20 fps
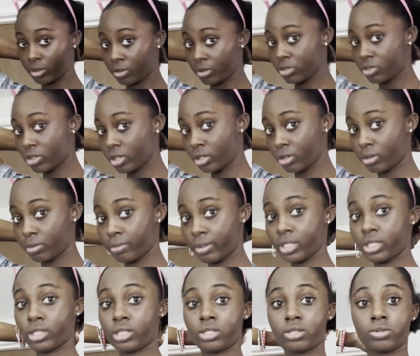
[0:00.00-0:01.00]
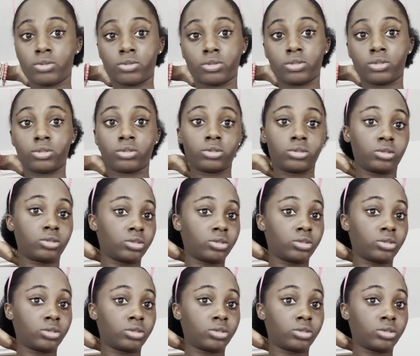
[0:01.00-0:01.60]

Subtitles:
Which one would better tone?